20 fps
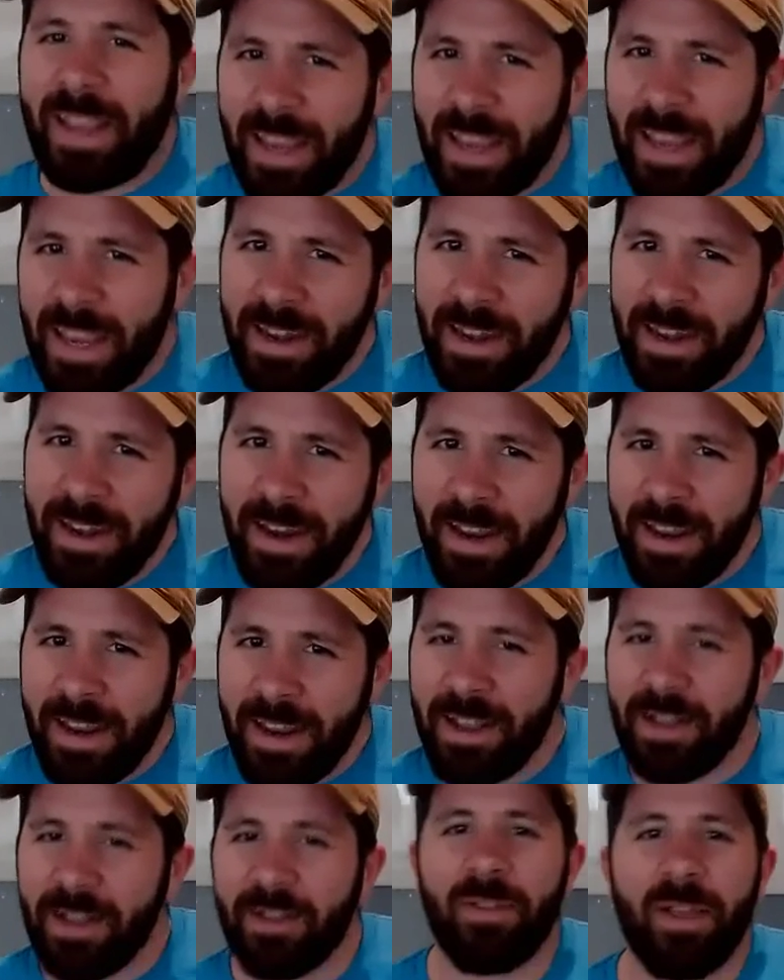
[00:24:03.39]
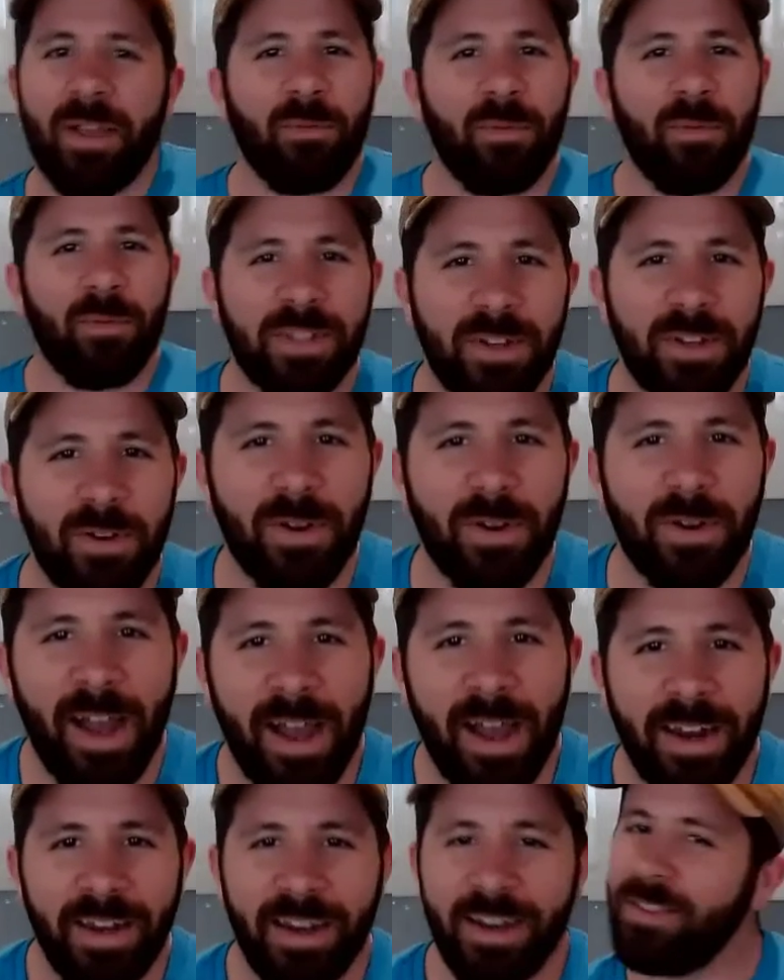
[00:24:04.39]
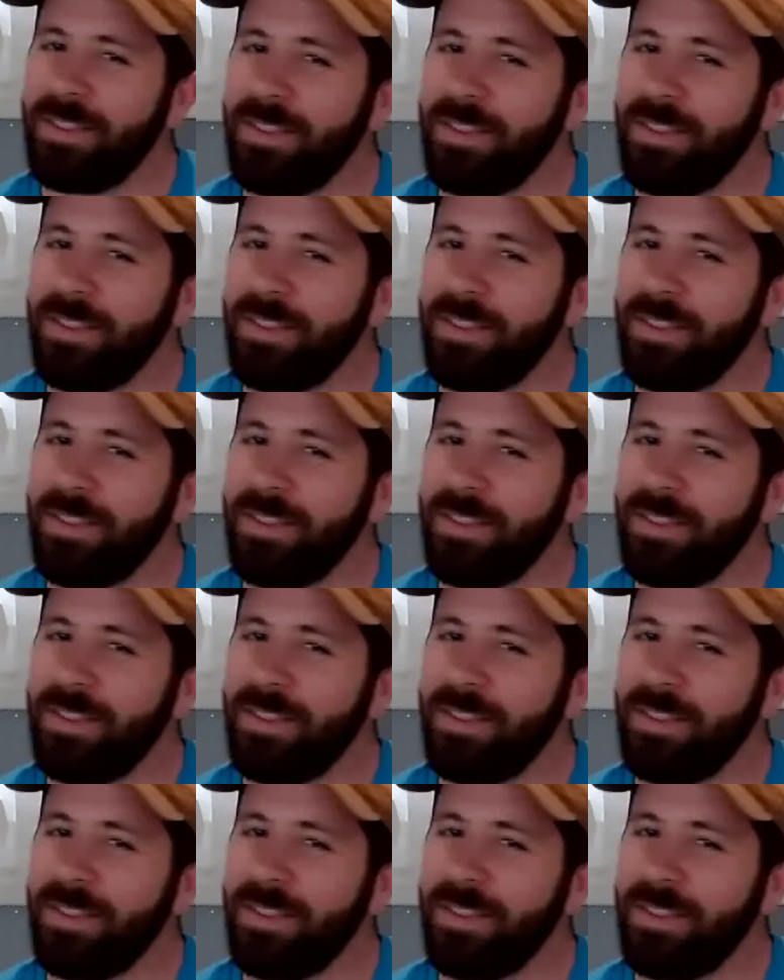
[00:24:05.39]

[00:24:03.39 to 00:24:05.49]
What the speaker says: kidney, or what's going on here?